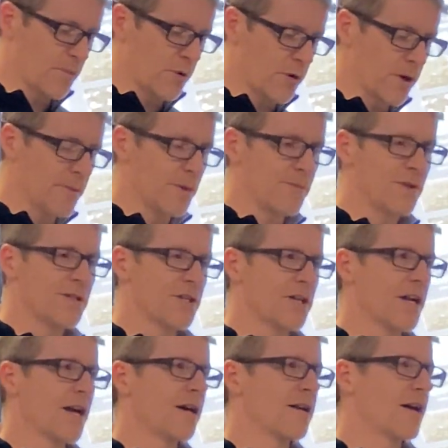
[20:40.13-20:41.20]
Prohibit means you
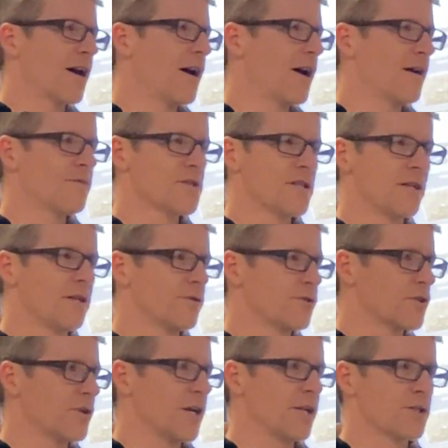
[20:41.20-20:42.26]
can't have, sell,
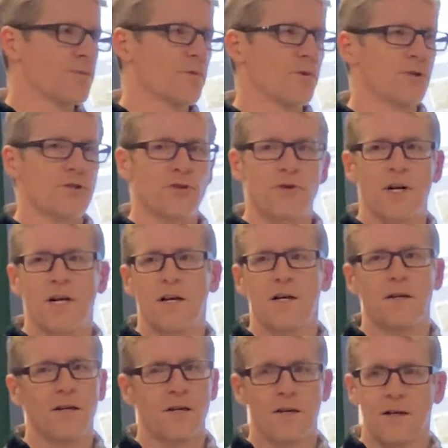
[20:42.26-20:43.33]
transport, trade.
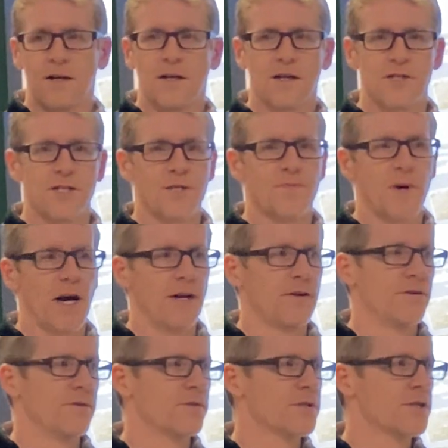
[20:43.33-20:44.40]
It's just bad
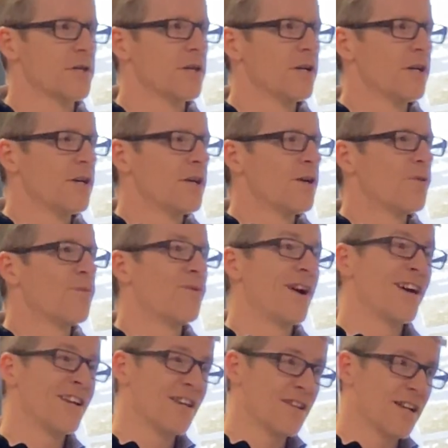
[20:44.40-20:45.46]
news.
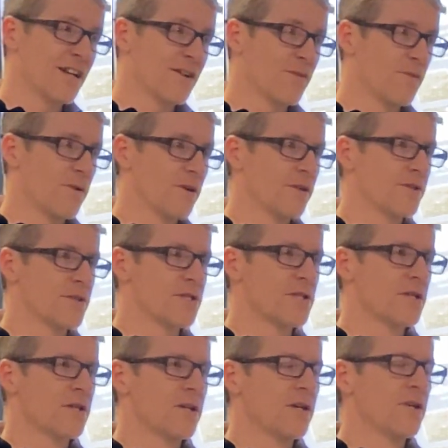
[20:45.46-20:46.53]
Regulated ones,
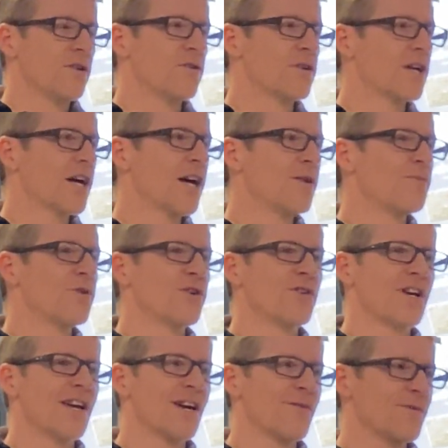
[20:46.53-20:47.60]
you can, but you
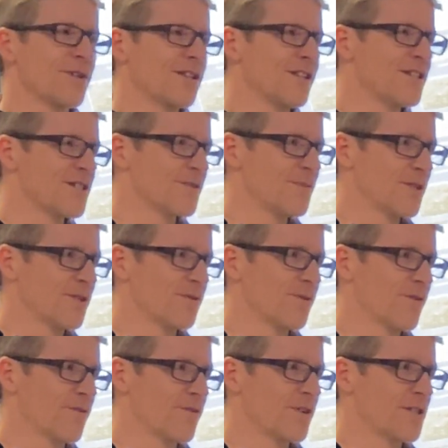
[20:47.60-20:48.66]
can't release them into
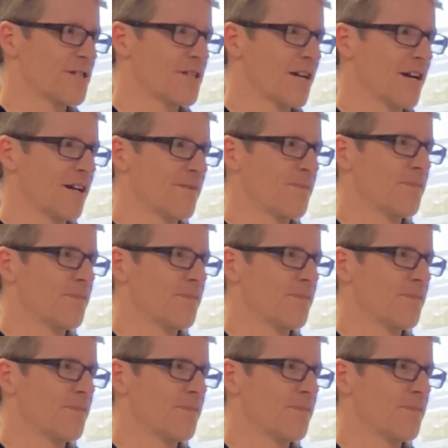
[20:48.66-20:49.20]
a free state.